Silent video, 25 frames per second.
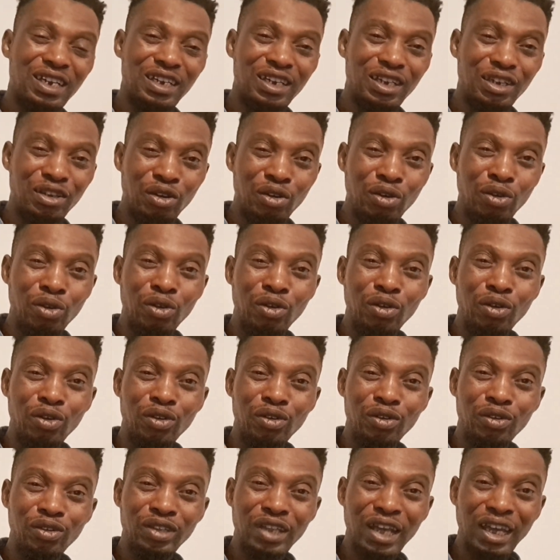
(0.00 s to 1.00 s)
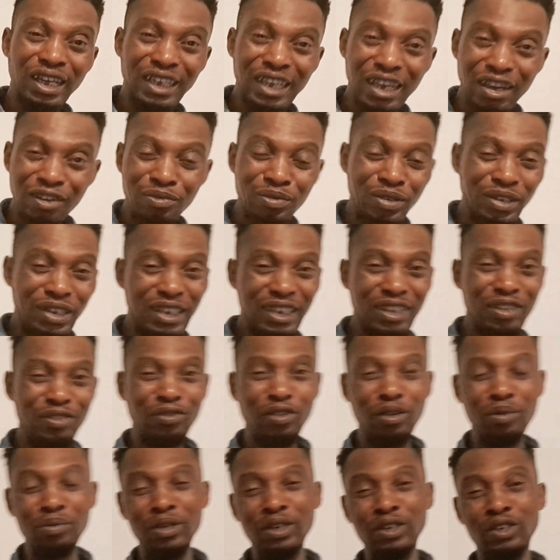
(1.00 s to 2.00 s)
you know, that gave me this
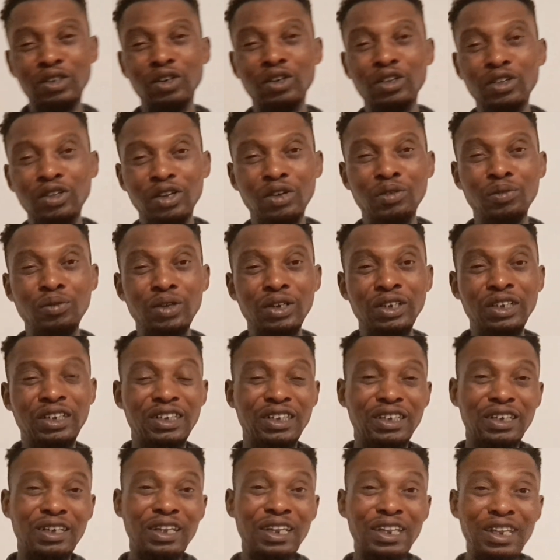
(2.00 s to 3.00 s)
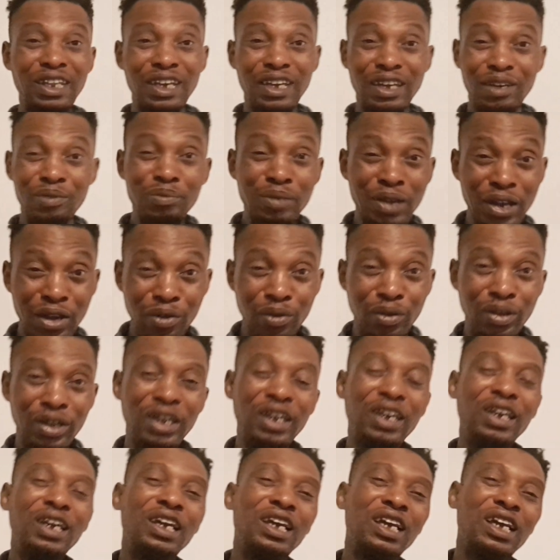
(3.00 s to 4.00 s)
information with Mary,
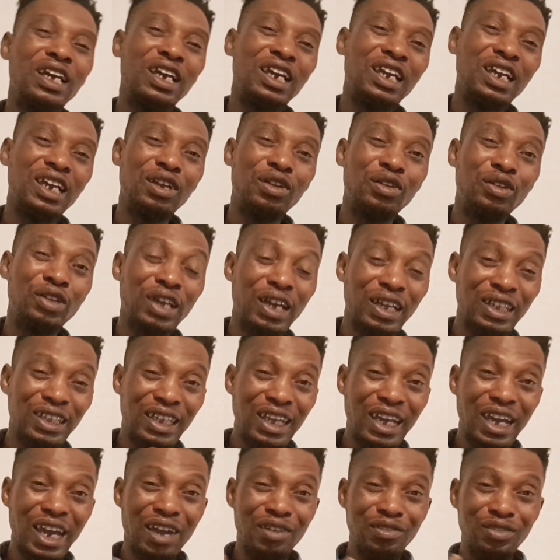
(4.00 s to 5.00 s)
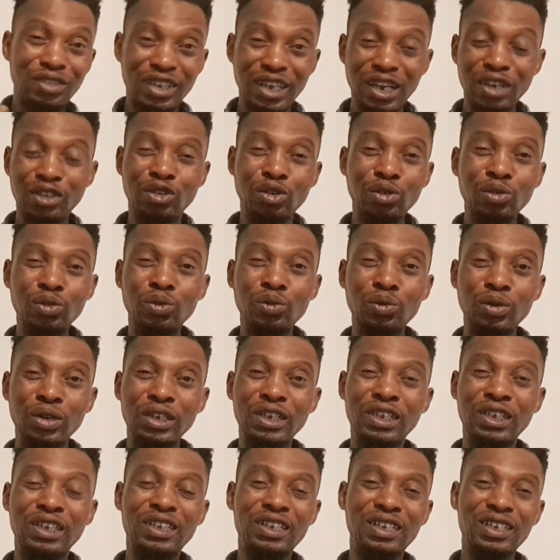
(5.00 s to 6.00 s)
you know, that they have settled
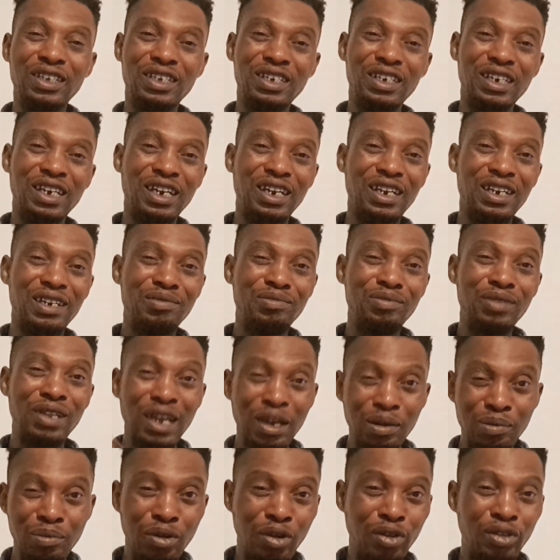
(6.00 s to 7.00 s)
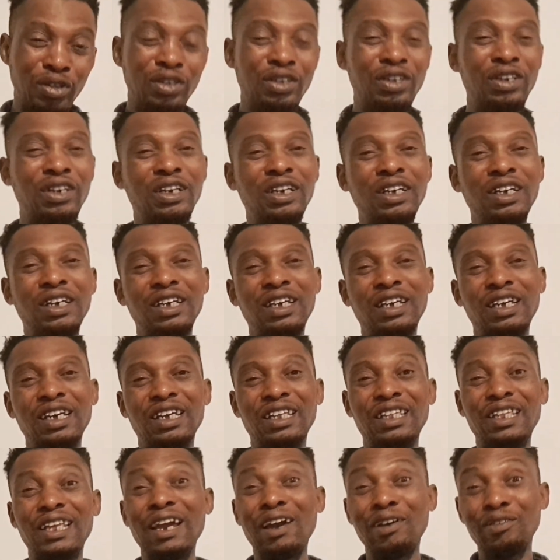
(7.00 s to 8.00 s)
with Lemon.
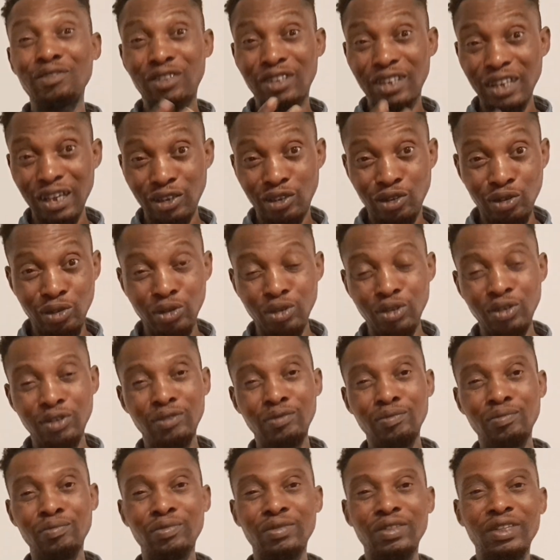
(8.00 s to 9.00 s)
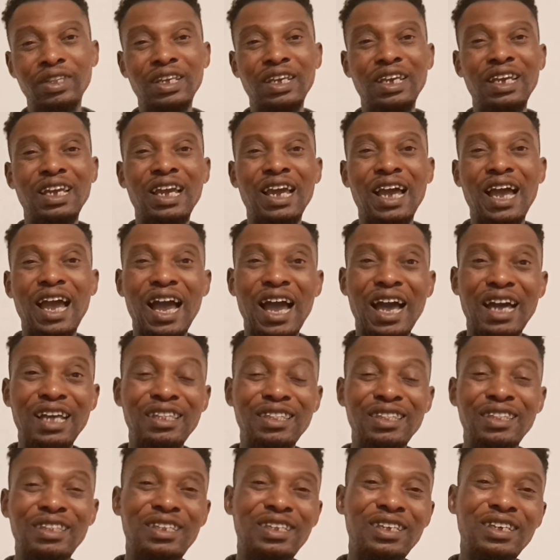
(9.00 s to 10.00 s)
They have settled.
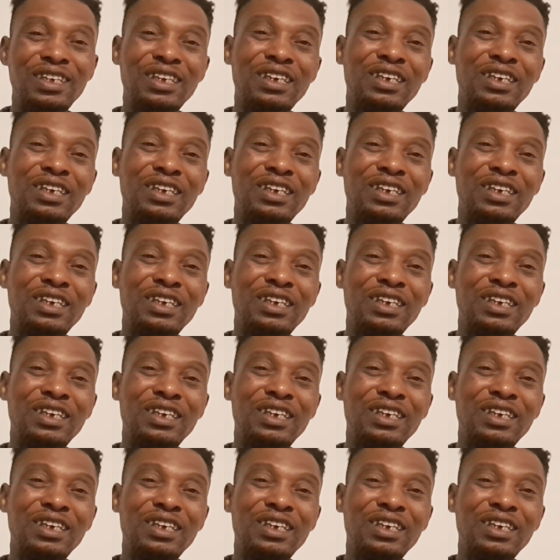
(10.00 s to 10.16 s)
And